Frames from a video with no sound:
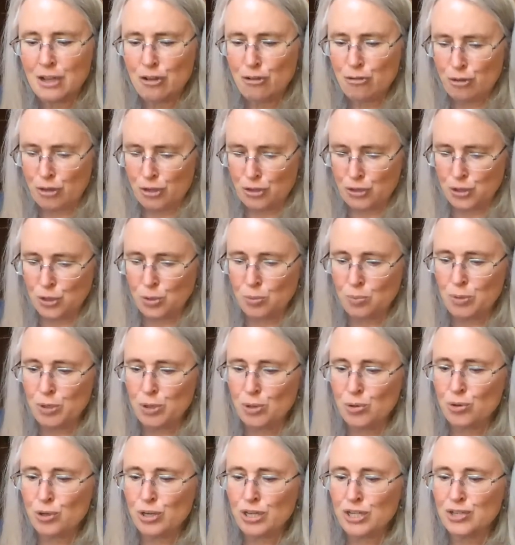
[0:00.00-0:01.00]
"this'll be
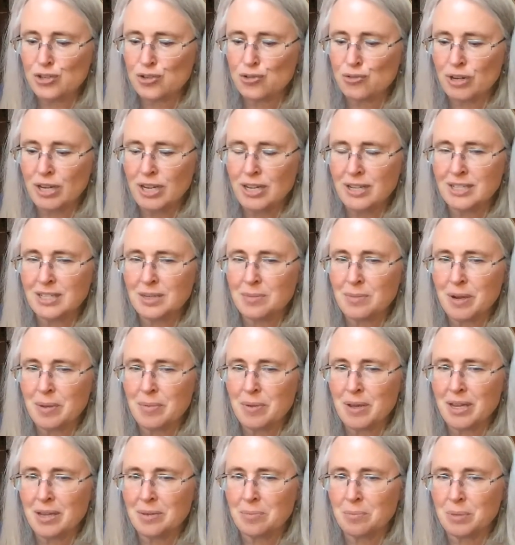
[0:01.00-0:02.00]
good as drink to my
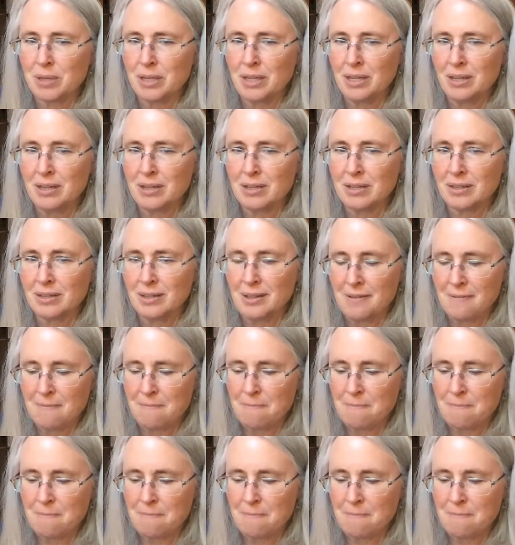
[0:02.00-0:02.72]
mate Bill."